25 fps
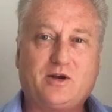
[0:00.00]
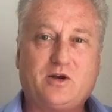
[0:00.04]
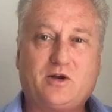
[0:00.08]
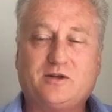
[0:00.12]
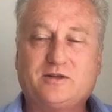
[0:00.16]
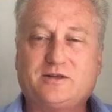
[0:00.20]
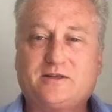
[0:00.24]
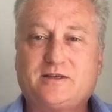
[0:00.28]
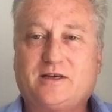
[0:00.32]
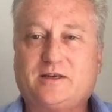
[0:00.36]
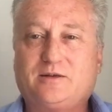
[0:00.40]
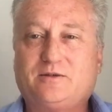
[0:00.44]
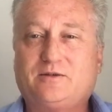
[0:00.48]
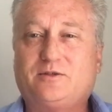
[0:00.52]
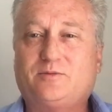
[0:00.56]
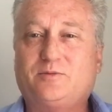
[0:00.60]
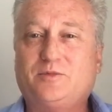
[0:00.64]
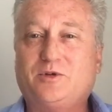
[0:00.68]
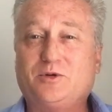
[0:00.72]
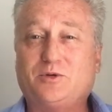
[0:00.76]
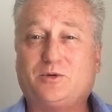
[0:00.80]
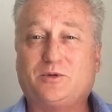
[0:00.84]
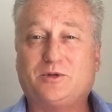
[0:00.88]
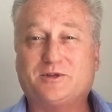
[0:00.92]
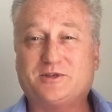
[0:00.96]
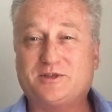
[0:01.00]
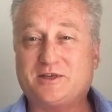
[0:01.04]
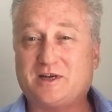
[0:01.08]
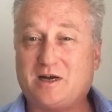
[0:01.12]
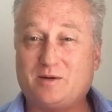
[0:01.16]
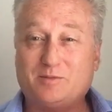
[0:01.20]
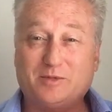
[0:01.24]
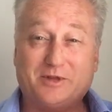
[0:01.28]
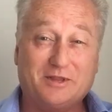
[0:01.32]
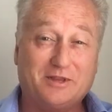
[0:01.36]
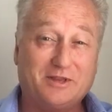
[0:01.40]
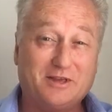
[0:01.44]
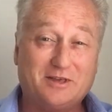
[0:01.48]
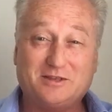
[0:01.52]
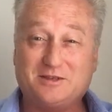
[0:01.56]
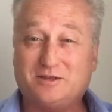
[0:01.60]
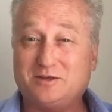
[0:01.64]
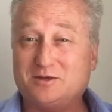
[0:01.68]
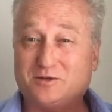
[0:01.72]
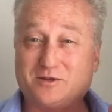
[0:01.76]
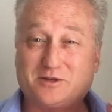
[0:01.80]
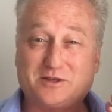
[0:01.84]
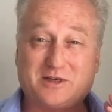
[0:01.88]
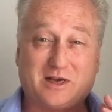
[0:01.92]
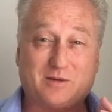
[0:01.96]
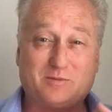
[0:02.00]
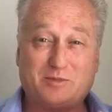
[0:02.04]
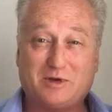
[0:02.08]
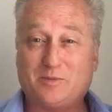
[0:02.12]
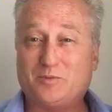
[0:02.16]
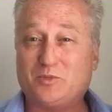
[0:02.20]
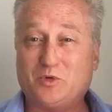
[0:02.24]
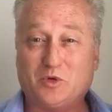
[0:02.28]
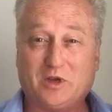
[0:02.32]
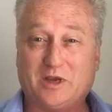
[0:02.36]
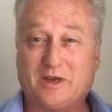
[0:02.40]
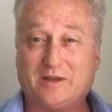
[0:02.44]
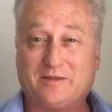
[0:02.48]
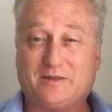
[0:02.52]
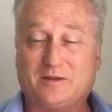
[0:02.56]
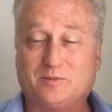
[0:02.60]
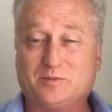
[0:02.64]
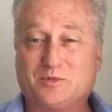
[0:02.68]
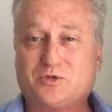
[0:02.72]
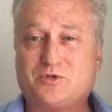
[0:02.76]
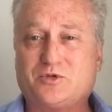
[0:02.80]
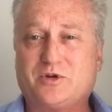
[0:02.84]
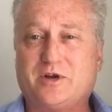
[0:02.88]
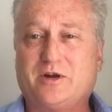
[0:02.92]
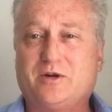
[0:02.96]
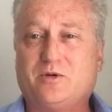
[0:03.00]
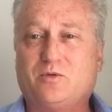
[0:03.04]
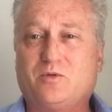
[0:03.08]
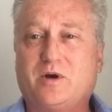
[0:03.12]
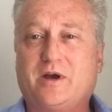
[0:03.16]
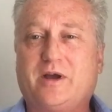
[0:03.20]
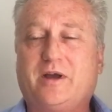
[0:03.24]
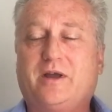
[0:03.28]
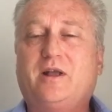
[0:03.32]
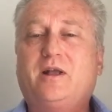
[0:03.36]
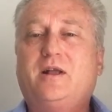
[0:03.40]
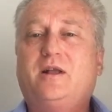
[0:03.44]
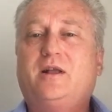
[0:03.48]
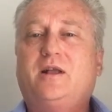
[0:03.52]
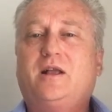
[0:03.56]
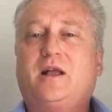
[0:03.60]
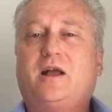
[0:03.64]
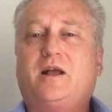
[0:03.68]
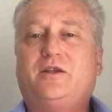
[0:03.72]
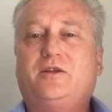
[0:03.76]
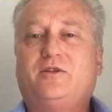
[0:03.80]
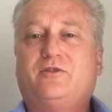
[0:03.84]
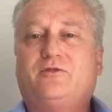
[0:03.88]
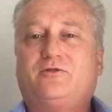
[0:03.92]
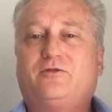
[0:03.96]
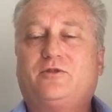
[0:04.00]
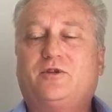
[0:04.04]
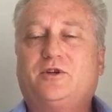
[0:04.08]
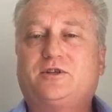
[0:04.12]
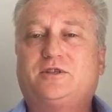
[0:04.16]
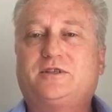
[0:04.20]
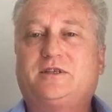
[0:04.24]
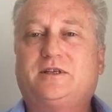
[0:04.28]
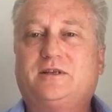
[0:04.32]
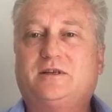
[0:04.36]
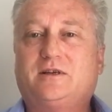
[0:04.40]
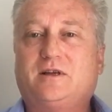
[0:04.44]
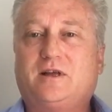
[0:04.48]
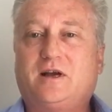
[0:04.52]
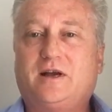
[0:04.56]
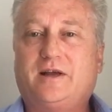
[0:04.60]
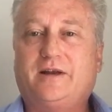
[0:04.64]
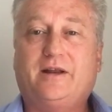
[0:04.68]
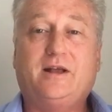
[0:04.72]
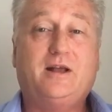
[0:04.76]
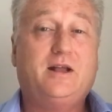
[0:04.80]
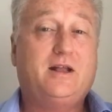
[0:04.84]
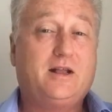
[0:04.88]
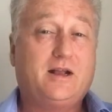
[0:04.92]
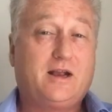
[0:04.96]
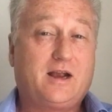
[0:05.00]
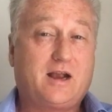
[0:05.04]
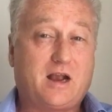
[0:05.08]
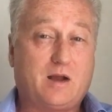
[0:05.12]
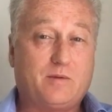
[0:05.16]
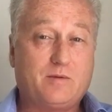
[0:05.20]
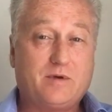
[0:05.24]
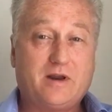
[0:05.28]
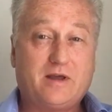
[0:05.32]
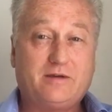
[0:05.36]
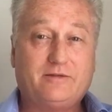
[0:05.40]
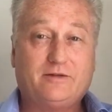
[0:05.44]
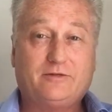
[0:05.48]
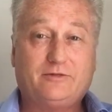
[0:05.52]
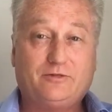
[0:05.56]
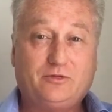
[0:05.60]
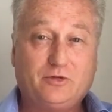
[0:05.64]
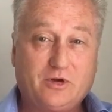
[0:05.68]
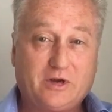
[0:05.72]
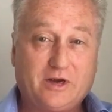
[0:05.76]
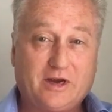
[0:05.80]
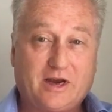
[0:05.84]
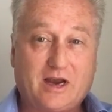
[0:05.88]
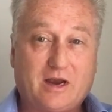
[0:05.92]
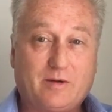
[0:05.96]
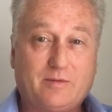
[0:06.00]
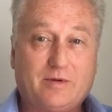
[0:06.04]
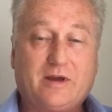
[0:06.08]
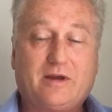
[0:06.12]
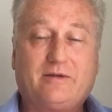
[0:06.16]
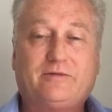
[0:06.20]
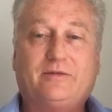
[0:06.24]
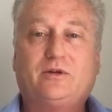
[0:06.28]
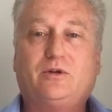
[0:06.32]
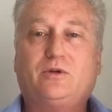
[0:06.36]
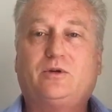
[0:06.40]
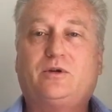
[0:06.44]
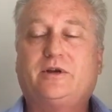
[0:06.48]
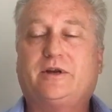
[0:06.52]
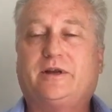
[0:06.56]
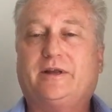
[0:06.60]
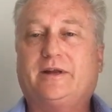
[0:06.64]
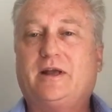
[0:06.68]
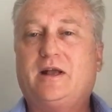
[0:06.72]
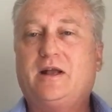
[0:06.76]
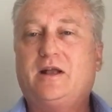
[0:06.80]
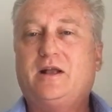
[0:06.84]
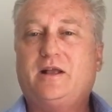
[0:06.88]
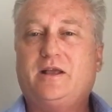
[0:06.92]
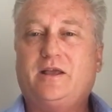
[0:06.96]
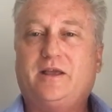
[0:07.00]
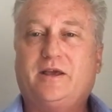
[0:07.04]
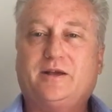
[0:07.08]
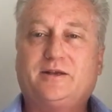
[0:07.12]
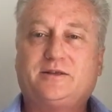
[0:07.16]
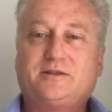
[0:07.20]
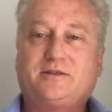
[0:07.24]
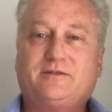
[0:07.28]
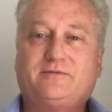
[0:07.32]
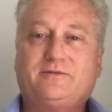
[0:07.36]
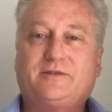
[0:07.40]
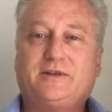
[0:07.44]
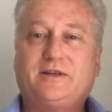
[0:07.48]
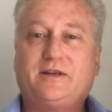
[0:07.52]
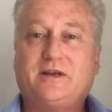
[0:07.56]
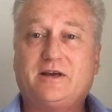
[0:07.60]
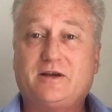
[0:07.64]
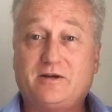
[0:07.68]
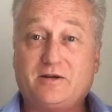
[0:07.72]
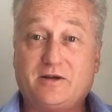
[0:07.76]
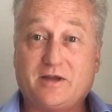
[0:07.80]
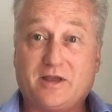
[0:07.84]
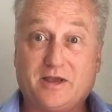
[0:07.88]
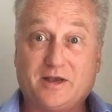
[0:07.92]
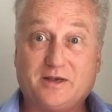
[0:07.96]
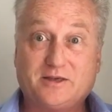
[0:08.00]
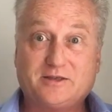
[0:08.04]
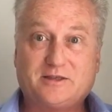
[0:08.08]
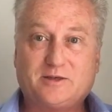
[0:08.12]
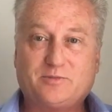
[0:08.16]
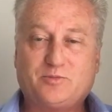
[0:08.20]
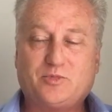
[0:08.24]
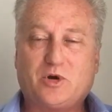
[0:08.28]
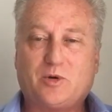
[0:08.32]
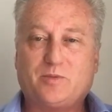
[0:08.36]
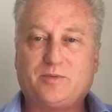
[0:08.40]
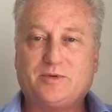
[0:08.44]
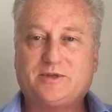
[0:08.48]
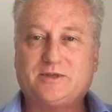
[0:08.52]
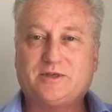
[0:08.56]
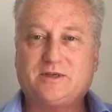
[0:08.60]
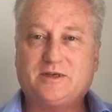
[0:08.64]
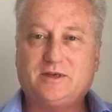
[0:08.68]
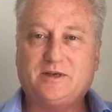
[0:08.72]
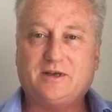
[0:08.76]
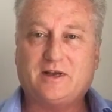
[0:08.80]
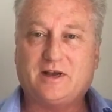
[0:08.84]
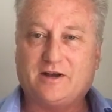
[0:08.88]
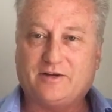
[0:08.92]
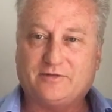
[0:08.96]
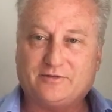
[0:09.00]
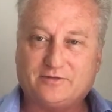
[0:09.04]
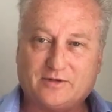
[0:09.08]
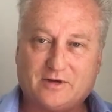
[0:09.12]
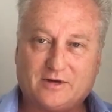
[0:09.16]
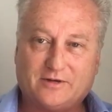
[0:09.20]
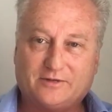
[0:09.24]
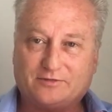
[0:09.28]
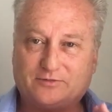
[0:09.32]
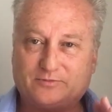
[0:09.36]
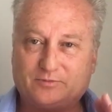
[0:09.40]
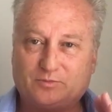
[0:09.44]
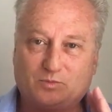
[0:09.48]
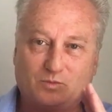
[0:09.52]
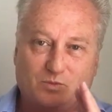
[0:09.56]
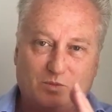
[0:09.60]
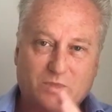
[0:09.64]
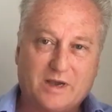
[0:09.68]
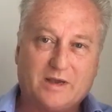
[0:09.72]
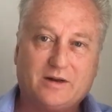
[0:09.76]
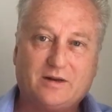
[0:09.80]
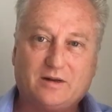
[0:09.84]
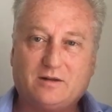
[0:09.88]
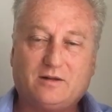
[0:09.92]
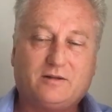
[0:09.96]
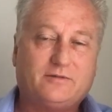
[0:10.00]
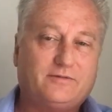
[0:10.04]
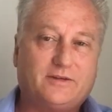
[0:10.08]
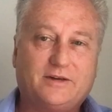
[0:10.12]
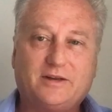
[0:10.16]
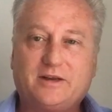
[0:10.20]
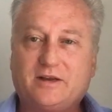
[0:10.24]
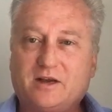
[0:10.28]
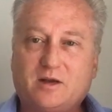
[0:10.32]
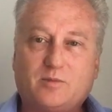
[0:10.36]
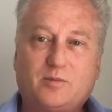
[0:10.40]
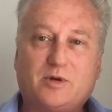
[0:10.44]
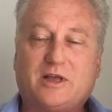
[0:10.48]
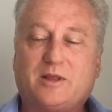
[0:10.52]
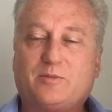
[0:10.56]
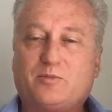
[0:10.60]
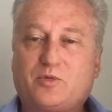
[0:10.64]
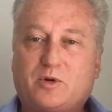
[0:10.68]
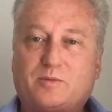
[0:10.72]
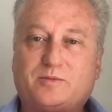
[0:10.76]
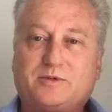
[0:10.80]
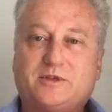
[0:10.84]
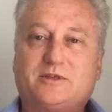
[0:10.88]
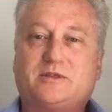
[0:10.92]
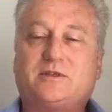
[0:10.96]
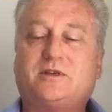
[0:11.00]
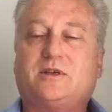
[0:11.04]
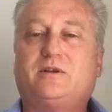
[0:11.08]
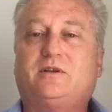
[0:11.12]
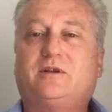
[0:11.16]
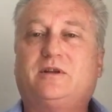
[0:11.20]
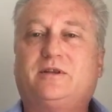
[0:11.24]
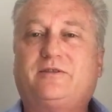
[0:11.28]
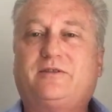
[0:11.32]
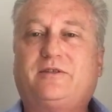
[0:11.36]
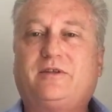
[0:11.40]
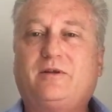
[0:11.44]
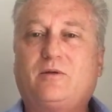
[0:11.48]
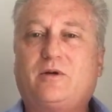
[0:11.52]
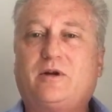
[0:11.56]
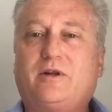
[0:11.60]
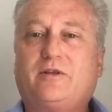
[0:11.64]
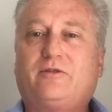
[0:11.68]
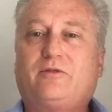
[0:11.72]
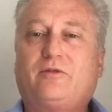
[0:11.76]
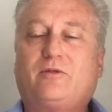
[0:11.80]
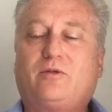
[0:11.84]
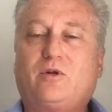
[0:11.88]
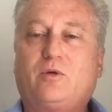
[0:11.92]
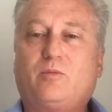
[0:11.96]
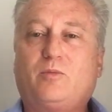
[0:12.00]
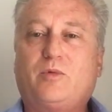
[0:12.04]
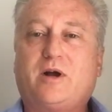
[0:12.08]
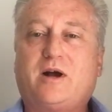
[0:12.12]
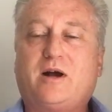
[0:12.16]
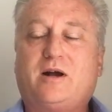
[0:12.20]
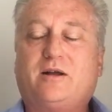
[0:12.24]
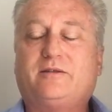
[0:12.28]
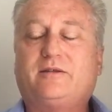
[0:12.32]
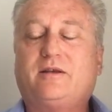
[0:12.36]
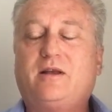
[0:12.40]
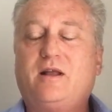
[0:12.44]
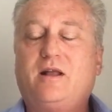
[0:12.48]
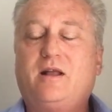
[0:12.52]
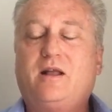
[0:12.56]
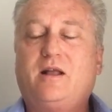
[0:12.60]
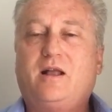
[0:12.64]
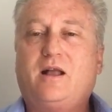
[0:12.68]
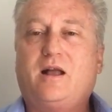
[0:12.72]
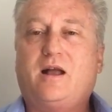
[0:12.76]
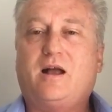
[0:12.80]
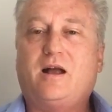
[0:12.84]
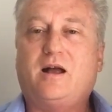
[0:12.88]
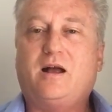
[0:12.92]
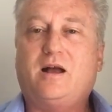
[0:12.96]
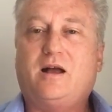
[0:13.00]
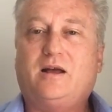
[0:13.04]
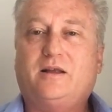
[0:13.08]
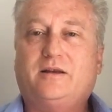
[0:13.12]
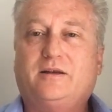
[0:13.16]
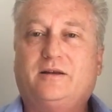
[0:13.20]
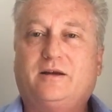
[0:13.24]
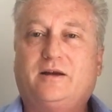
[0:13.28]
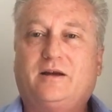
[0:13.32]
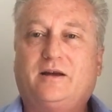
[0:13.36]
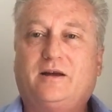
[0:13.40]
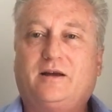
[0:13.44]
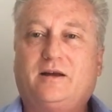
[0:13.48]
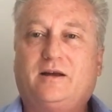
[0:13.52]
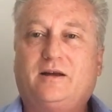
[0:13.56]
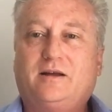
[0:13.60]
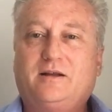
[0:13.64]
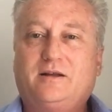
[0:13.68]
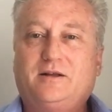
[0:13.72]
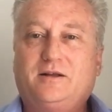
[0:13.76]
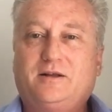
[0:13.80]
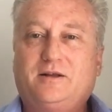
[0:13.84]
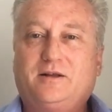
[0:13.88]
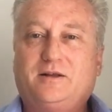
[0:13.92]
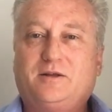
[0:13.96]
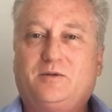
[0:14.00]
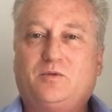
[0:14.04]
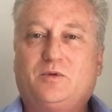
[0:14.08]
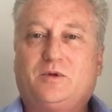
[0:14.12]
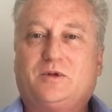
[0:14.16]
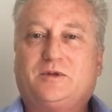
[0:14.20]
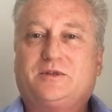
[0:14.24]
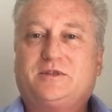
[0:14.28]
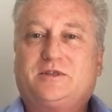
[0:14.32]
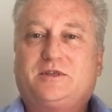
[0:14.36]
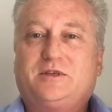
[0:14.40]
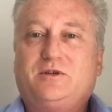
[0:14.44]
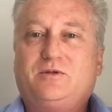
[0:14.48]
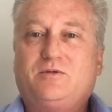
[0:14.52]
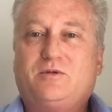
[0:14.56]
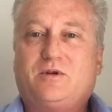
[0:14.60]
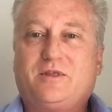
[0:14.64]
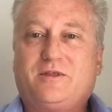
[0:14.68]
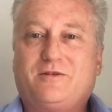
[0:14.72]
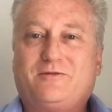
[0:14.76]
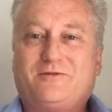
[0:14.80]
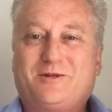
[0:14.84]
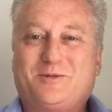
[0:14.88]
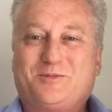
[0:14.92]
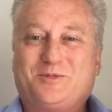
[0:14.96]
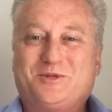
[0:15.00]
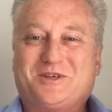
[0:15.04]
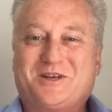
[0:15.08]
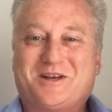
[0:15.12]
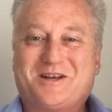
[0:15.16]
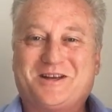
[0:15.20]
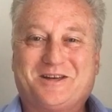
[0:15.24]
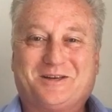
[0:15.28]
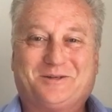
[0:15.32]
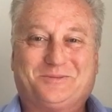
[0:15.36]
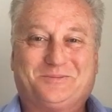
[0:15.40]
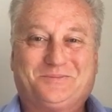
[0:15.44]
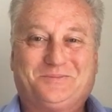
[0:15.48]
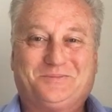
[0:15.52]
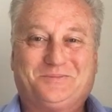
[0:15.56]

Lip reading: in contact with me all the time, and these deals come up, you get them straight away and you're first in line. Come and have a viewing, come and have a look at it. Here's the video, here's the property. I've made a little video about the property so you can see what it's all about, and we'll see you on the flip side.